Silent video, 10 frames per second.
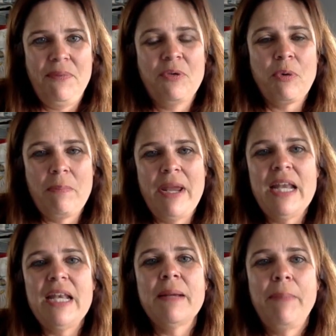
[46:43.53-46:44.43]
the
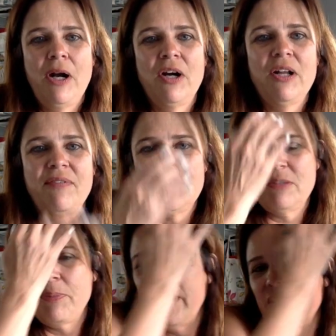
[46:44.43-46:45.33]
remaining part of
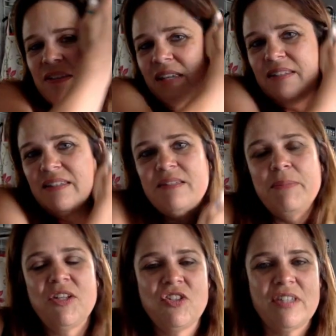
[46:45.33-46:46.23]
this process as
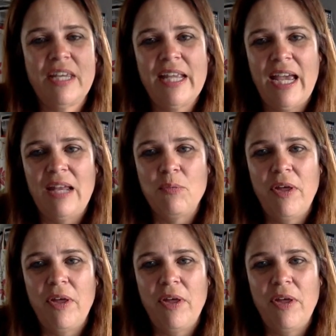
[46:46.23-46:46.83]
much as I can,